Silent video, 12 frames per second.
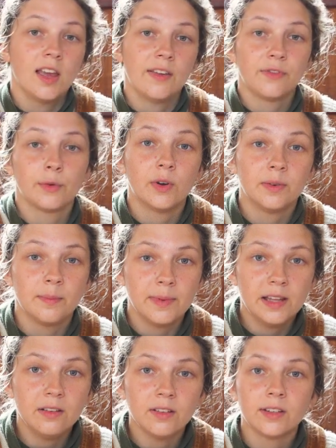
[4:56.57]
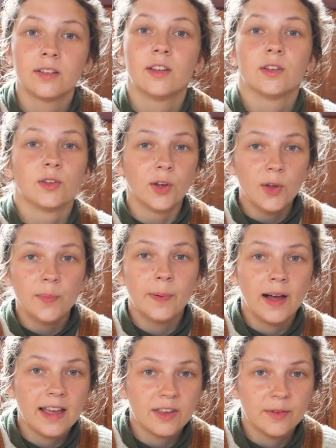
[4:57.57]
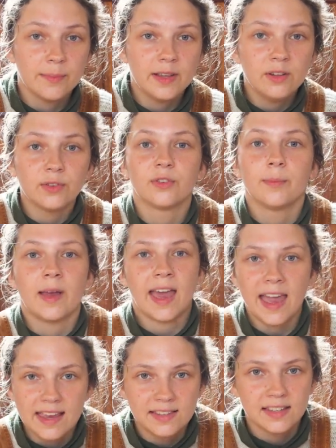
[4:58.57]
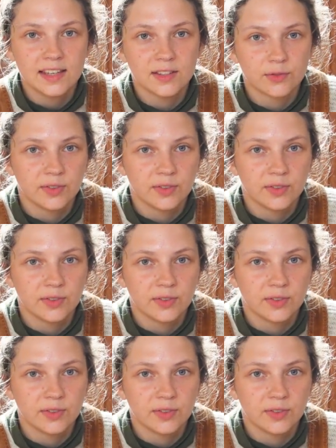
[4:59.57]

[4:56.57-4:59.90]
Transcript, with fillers: If you want milk, Go buy your milk from Hastings